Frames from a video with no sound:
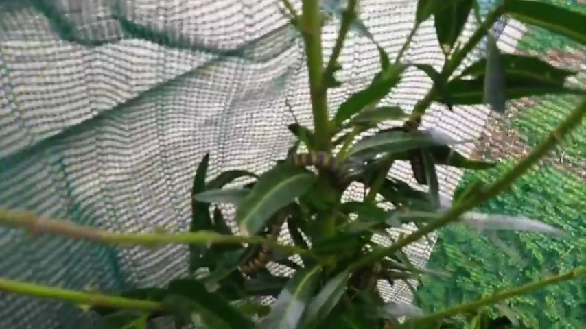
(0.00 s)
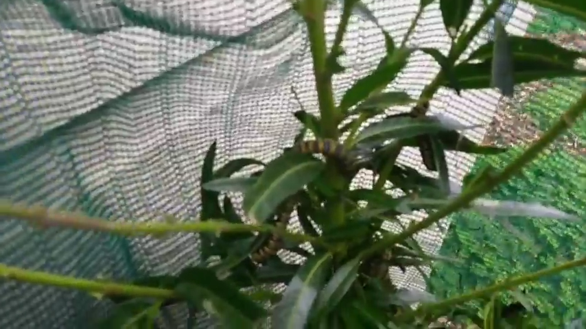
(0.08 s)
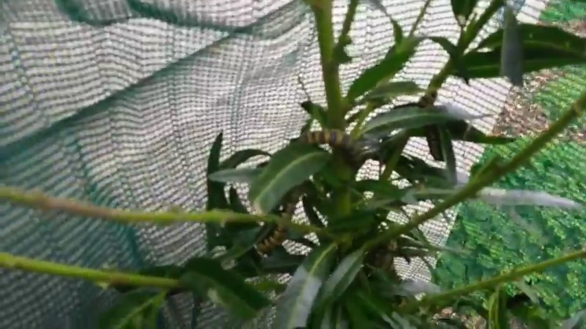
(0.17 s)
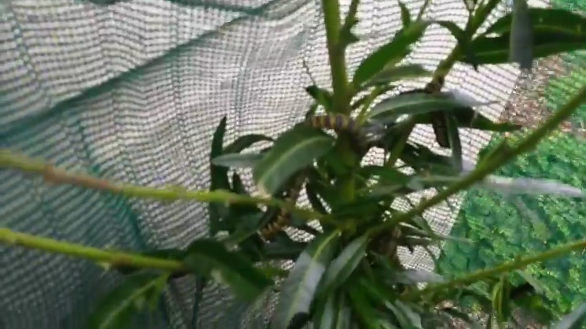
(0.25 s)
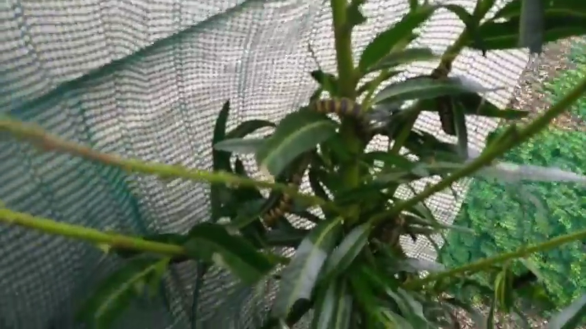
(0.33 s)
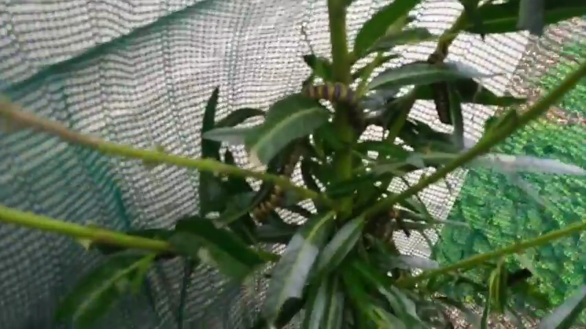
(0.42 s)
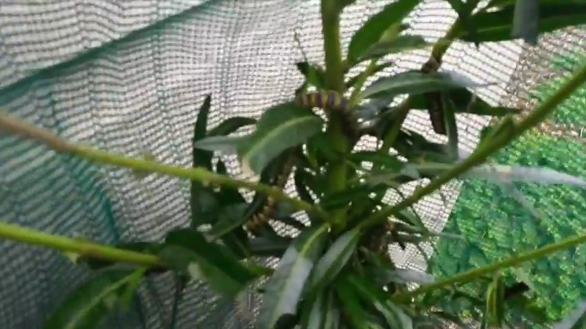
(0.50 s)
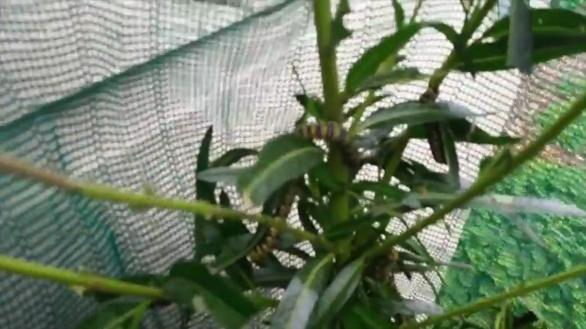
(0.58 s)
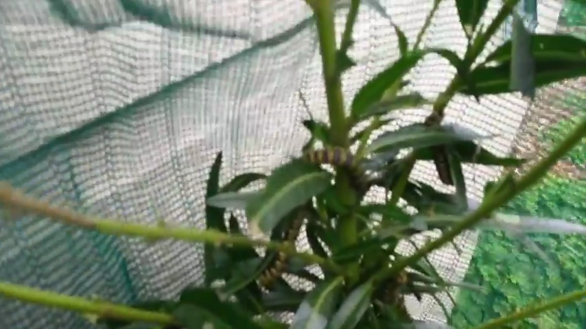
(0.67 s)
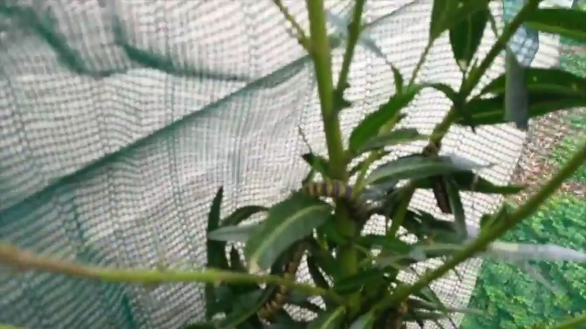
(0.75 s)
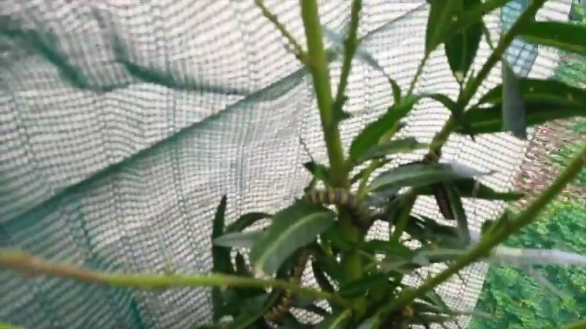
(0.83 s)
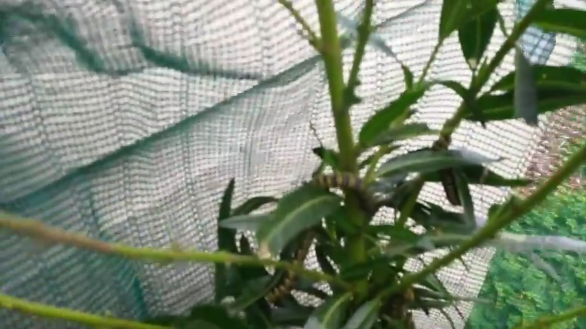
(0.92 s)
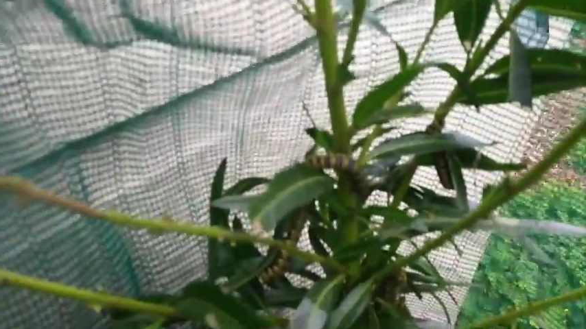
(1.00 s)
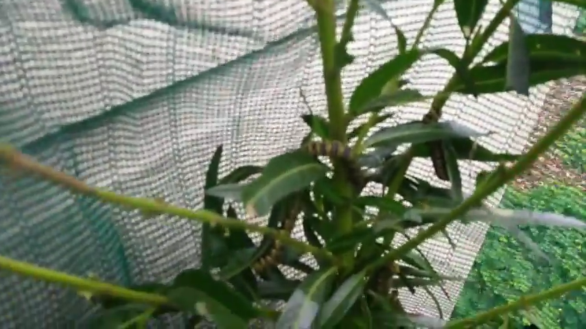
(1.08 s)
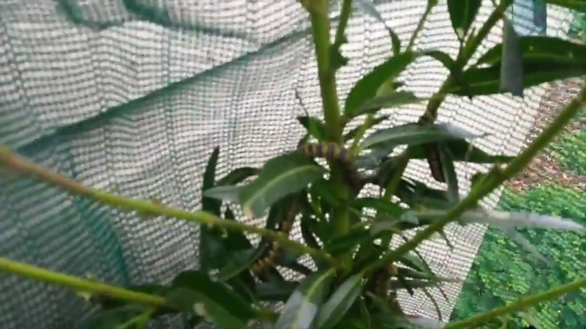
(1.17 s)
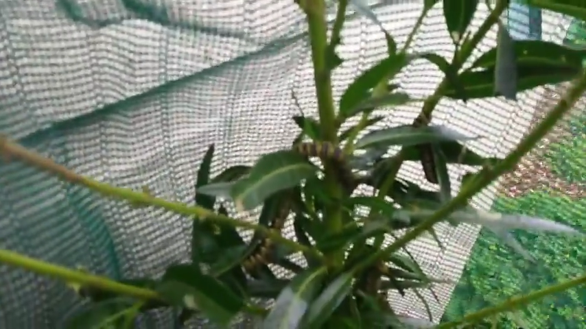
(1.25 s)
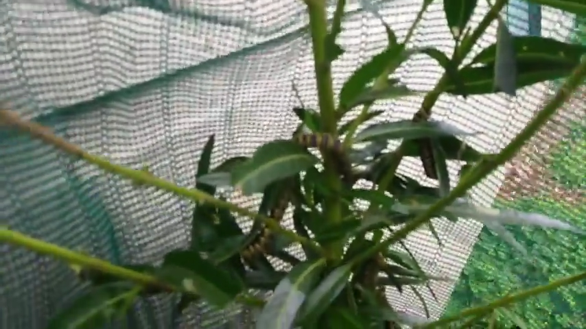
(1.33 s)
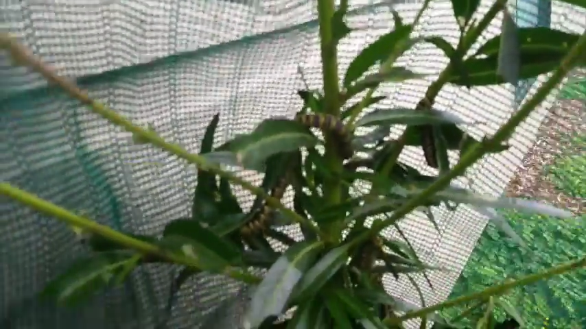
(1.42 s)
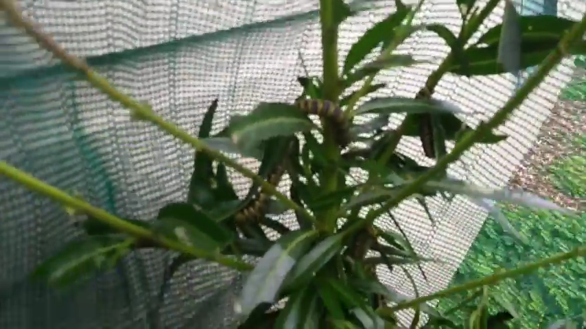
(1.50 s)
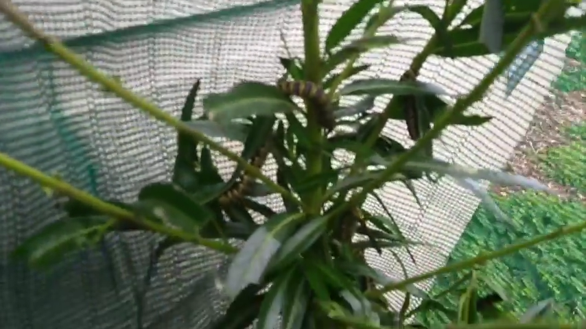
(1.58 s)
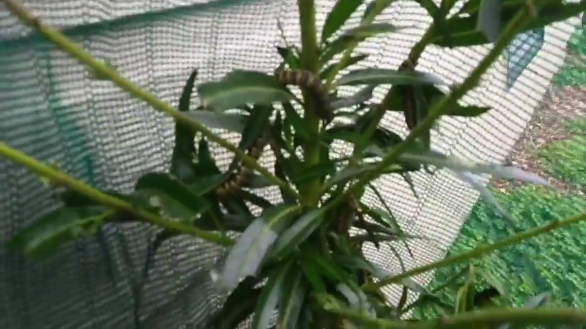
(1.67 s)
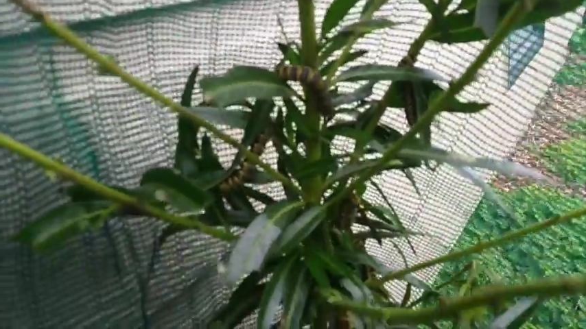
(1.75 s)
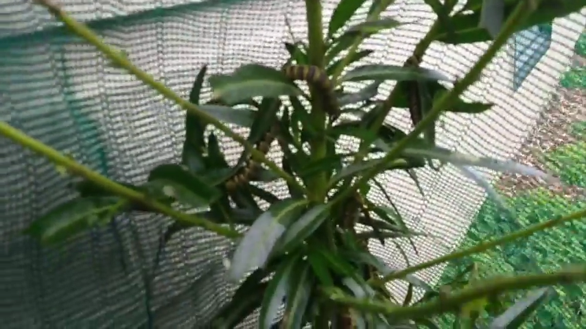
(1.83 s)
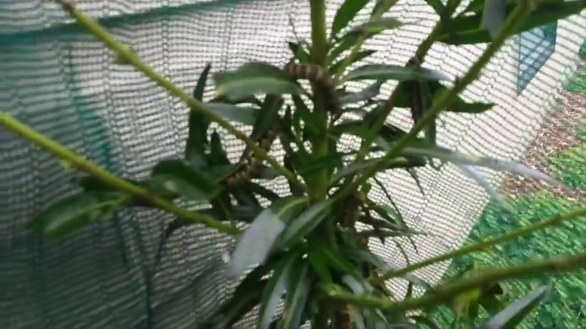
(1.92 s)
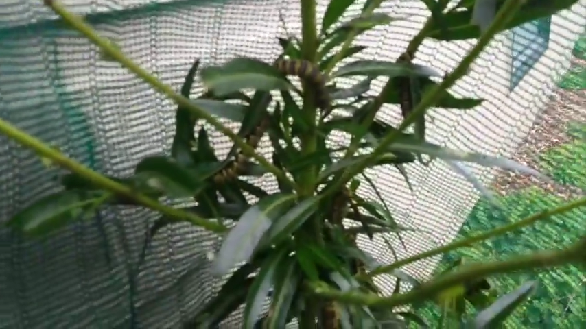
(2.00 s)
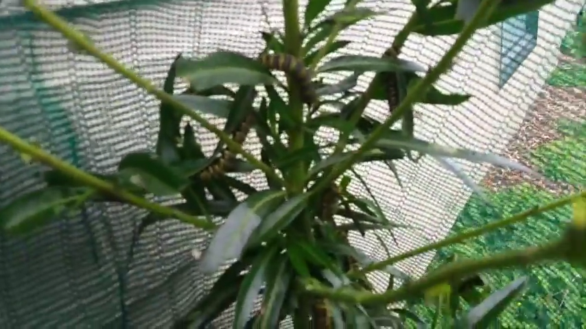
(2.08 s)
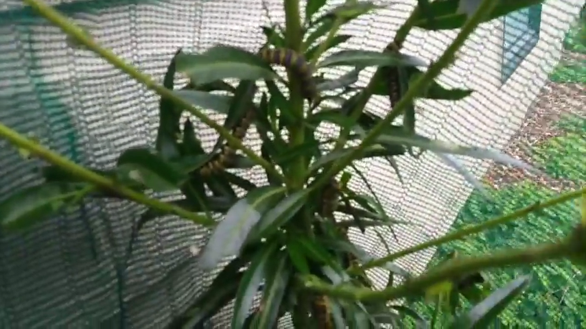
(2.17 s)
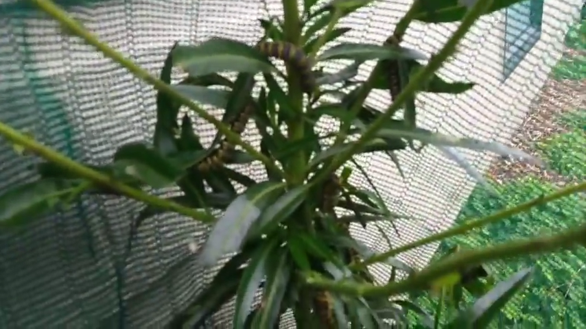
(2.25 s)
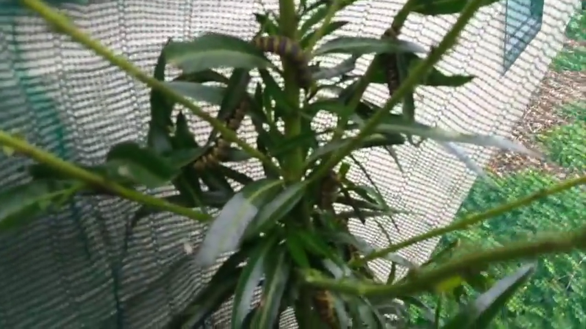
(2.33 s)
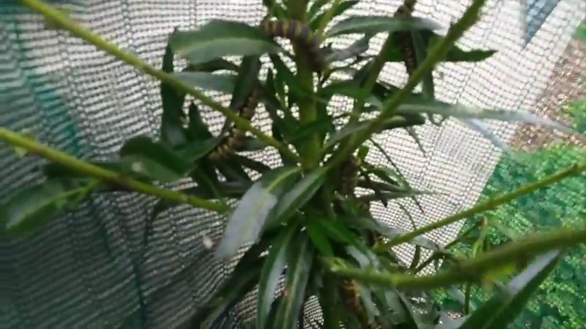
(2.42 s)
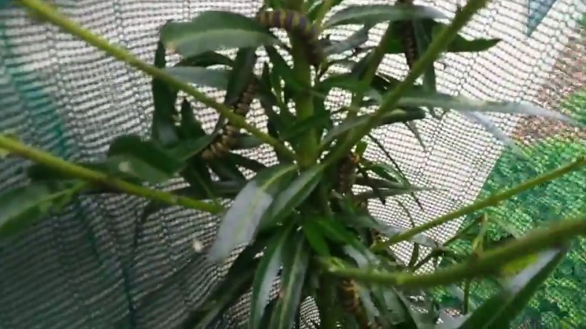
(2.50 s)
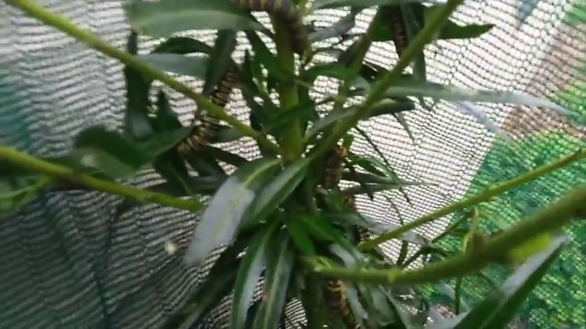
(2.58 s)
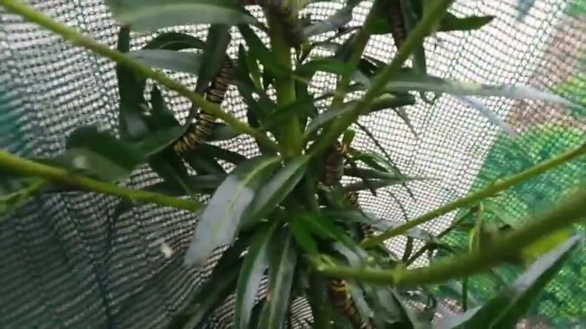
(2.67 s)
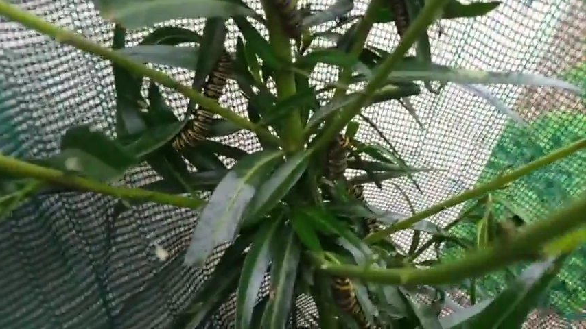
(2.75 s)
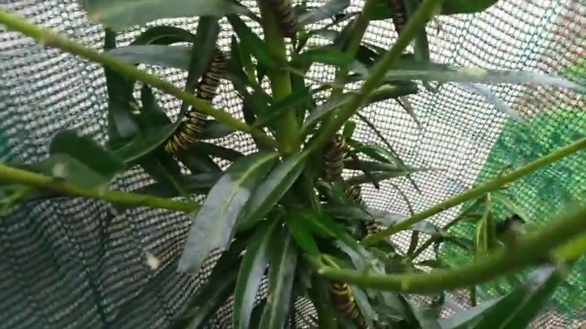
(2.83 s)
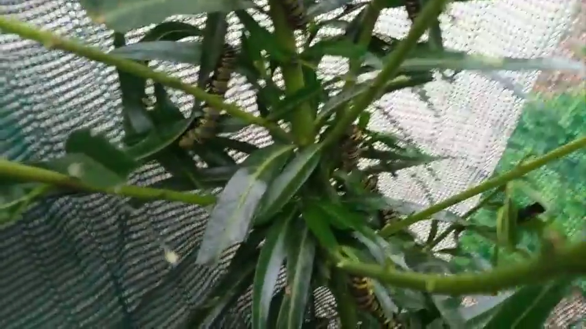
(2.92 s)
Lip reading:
[unreadable: no face in view]